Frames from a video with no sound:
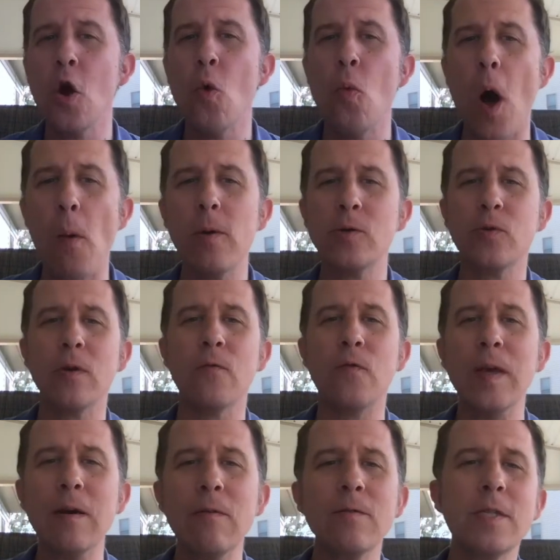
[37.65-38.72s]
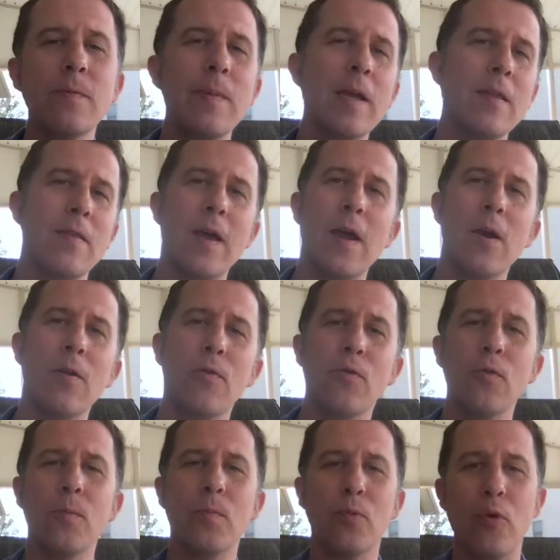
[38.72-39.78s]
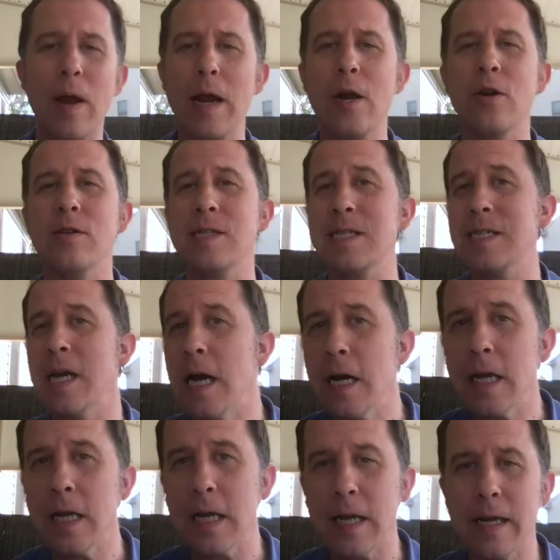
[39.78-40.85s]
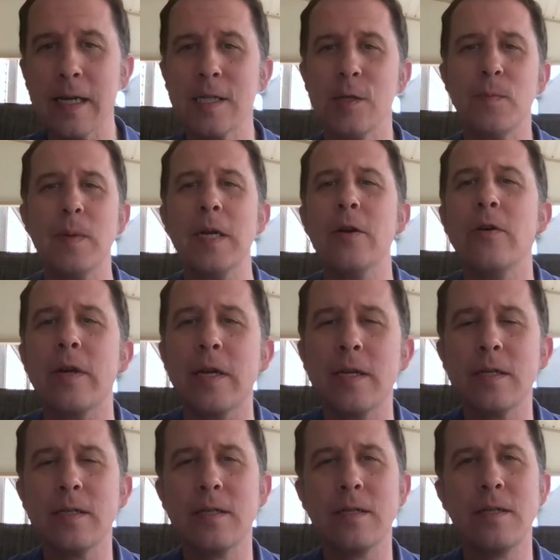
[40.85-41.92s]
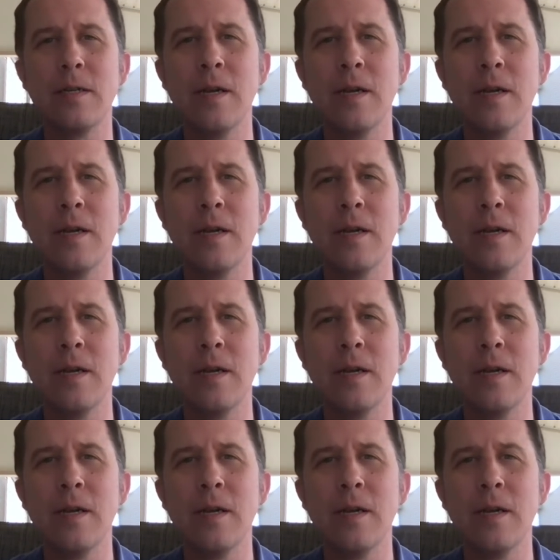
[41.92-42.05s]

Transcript: what was revealed to me there through prayer, study, and experience.